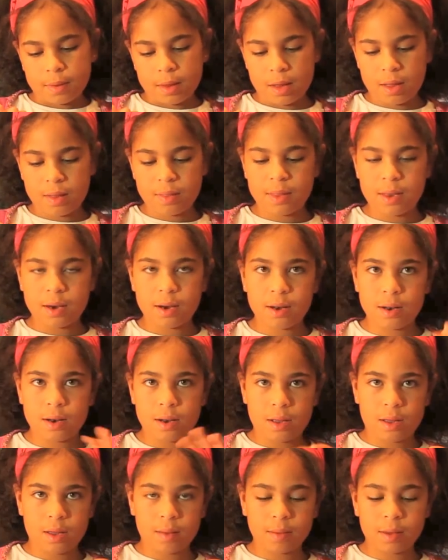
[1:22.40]
And then
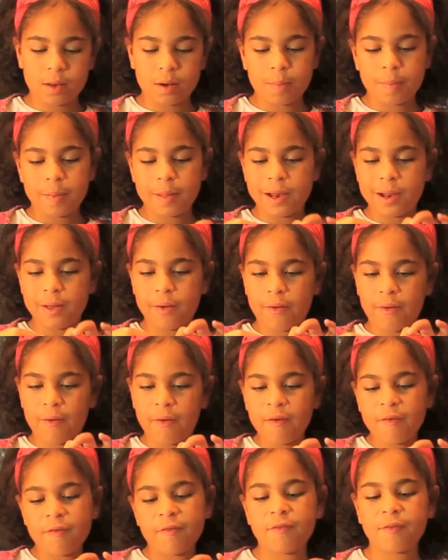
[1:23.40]
I'm going to pull it
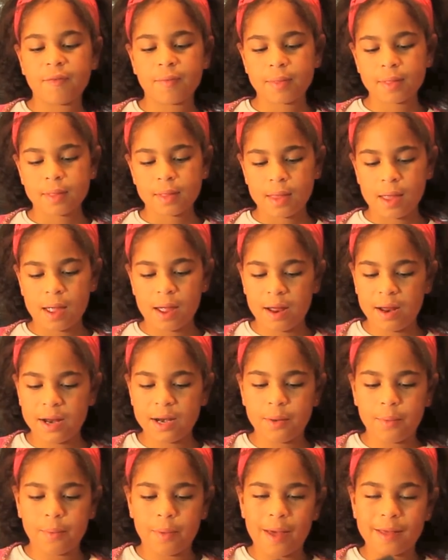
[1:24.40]
off and
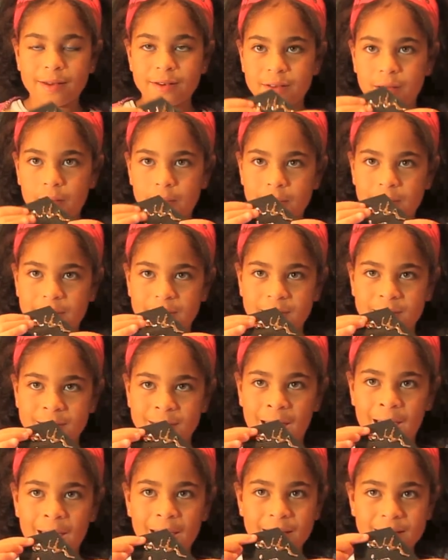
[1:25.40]
it will end up like
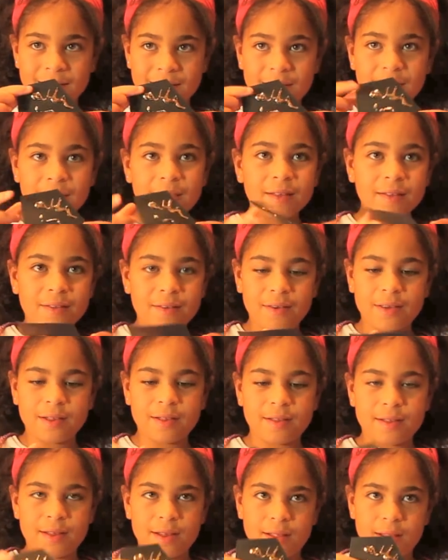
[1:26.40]
that, so you
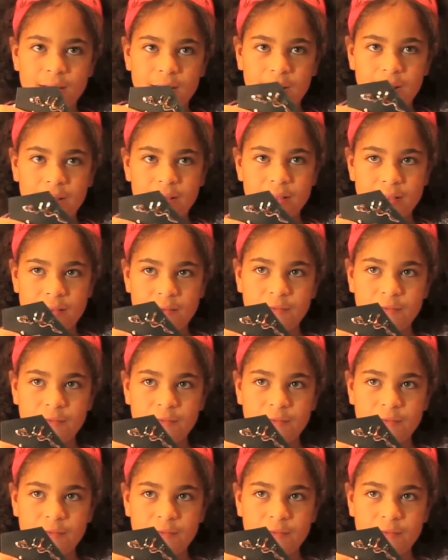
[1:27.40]
can see the nice